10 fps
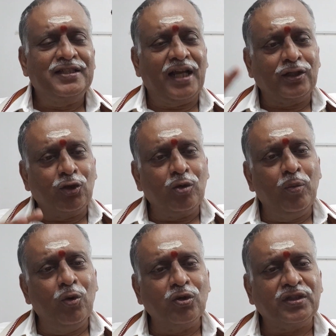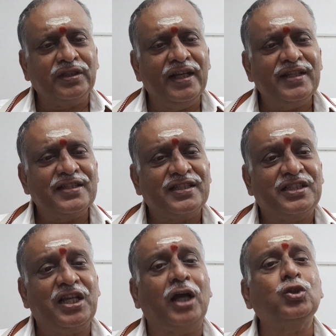Chadurmurti,
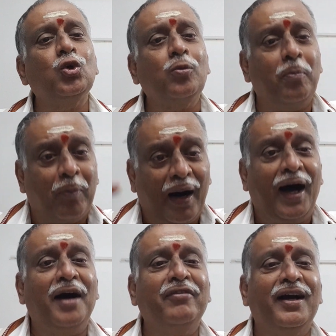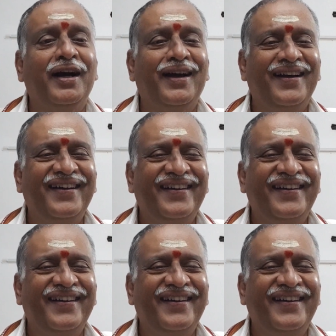Chadurbhavaha.